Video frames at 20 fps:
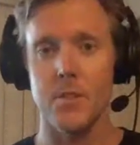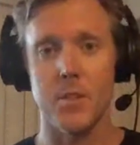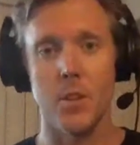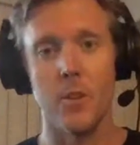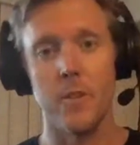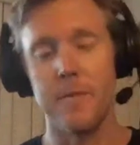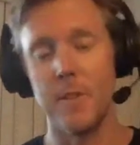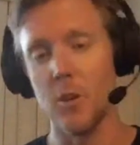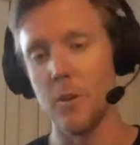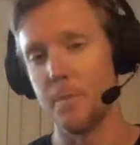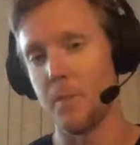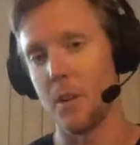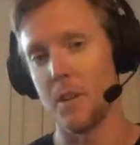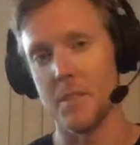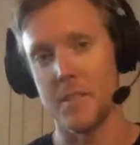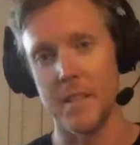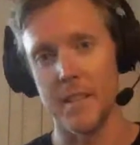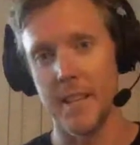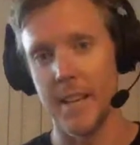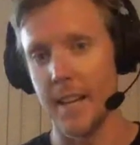So if you're a
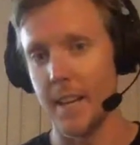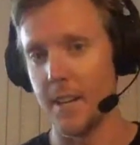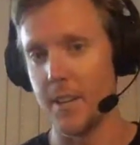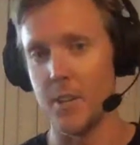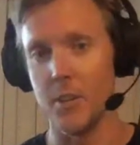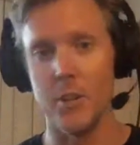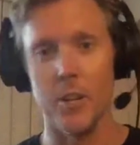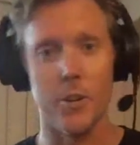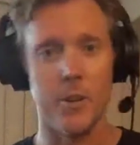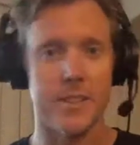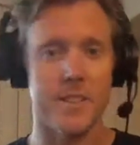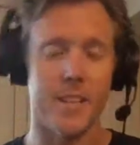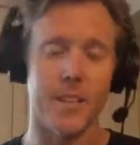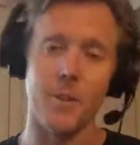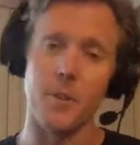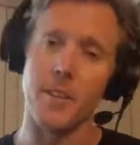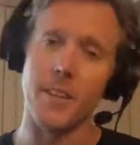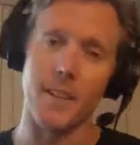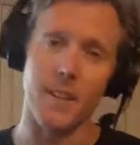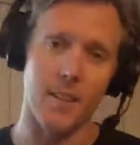person that you notice that
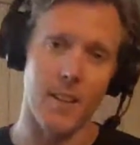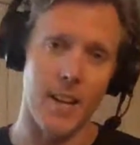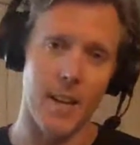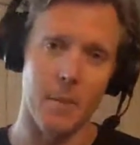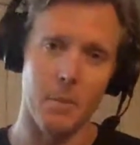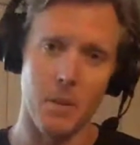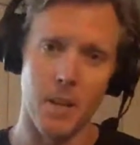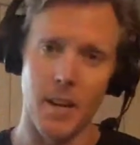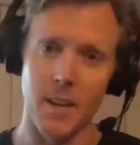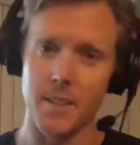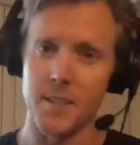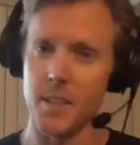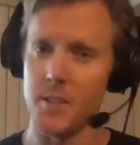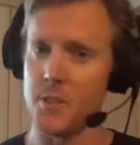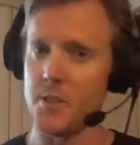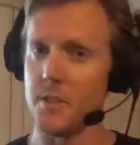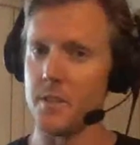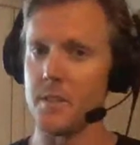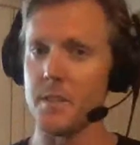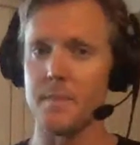you get a lot of block
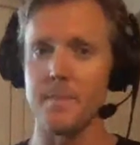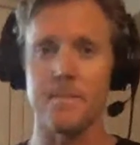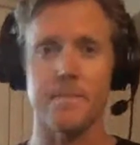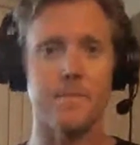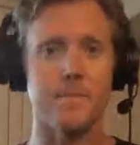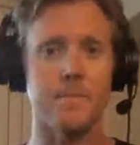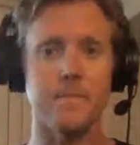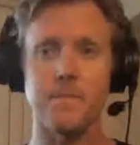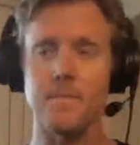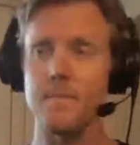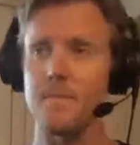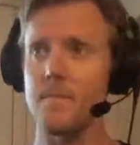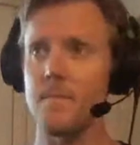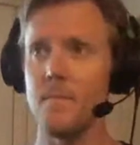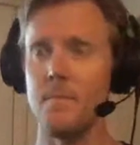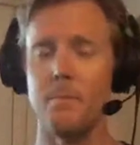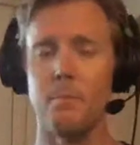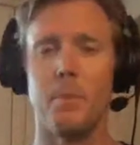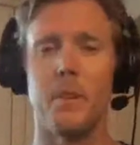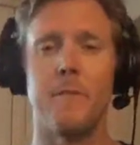touches,
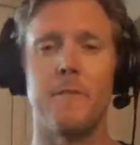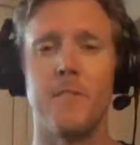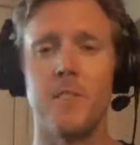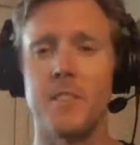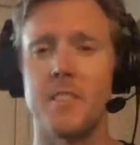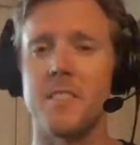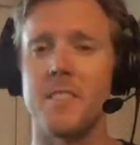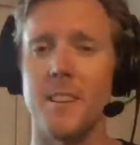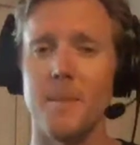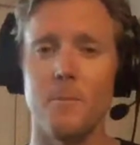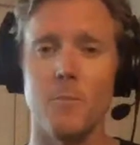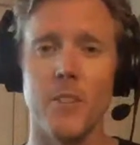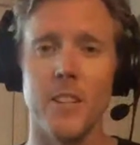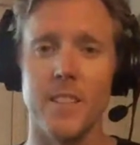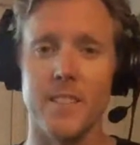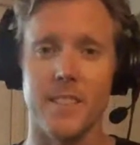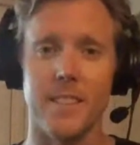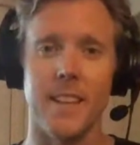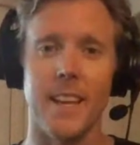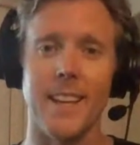but for some
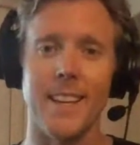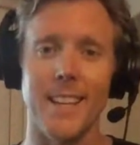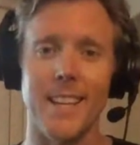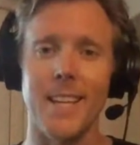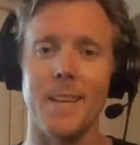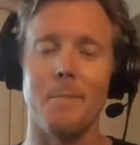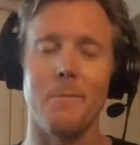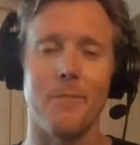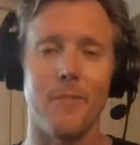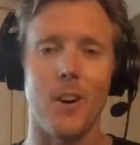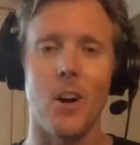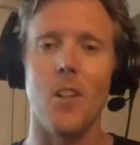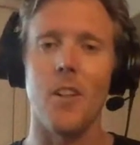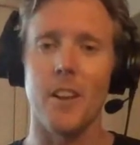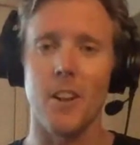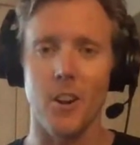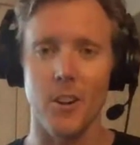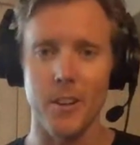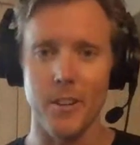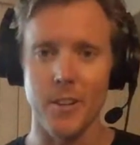reason they keep
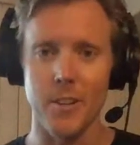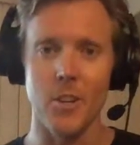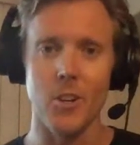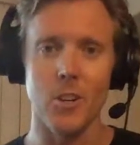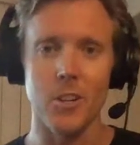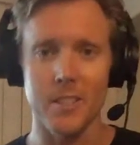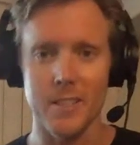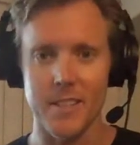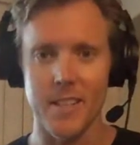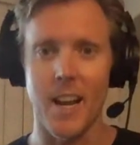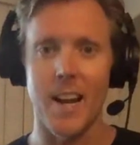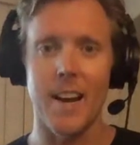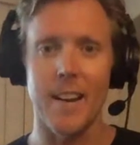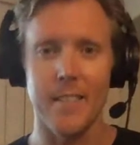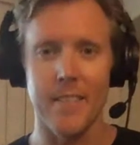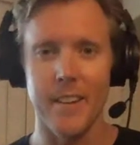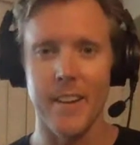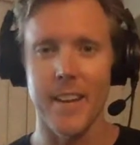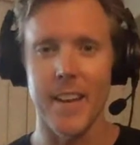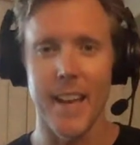falling on your side
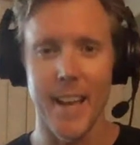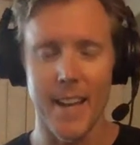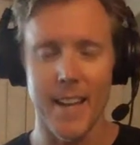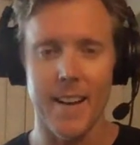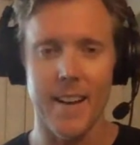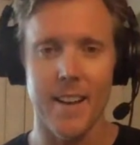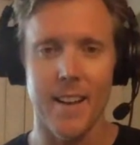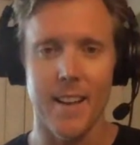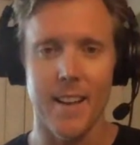of the net,